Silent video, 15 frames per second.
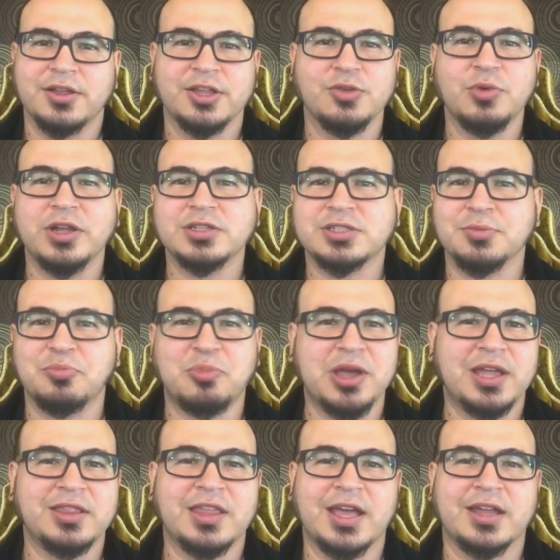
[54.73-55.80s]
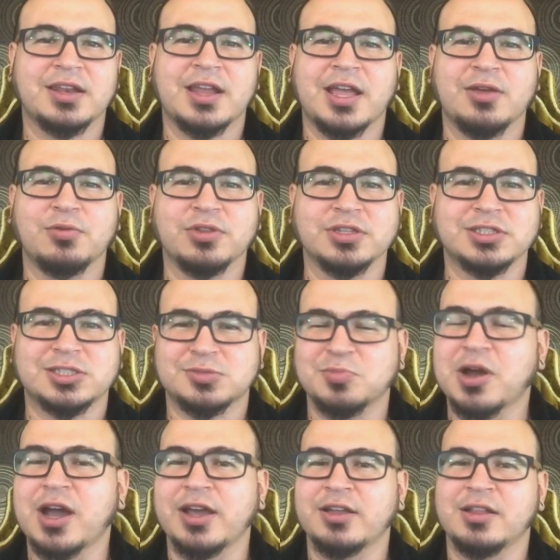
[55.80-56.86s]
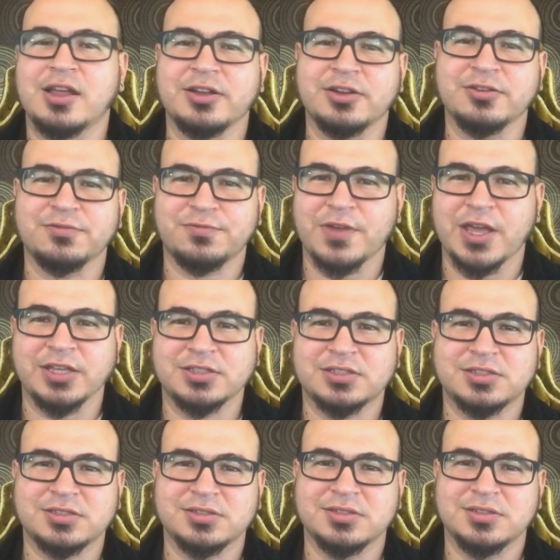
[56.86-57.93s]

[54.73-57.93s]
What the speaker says: And you went to bed that night with a smile on your face.